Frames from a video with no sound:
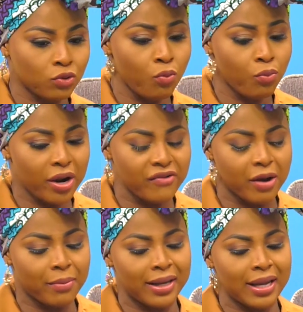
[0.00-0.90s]
Umbwe
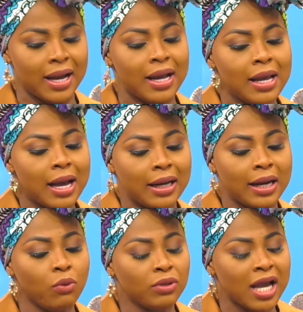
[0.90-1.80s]
Jamaya and
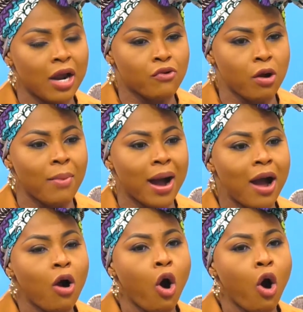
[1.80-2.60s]
Aunyan rubber.